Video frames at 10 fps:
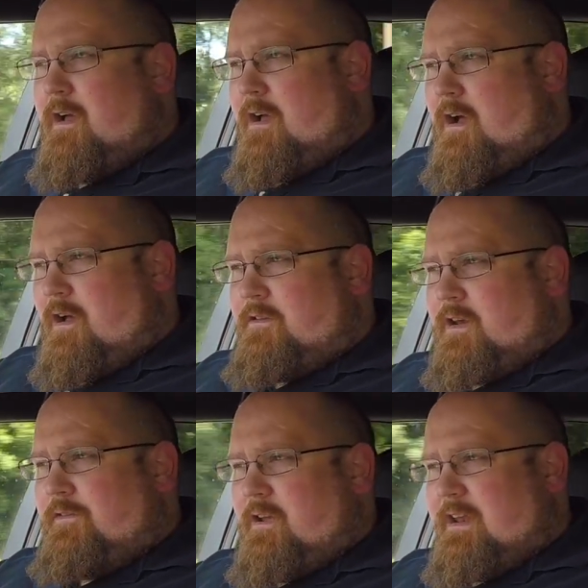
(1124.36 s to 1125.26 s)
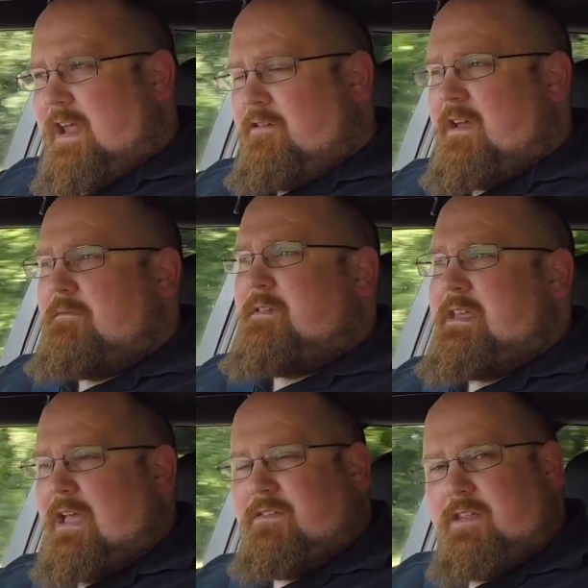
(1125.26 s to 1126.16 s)
I don't know if you can hear it.
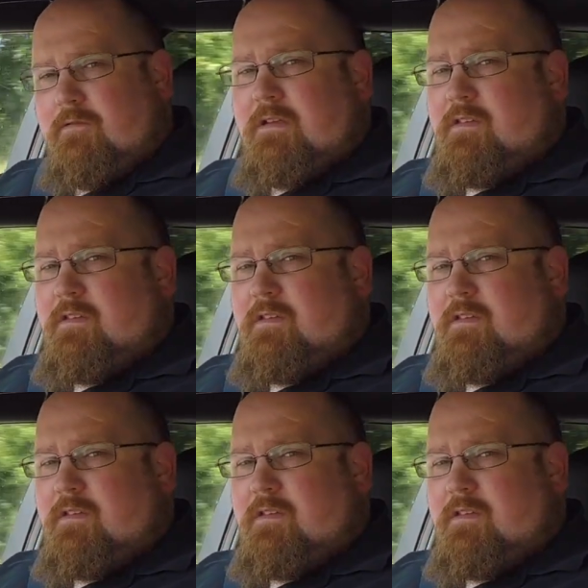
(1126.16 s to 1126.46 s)
Yes, there is a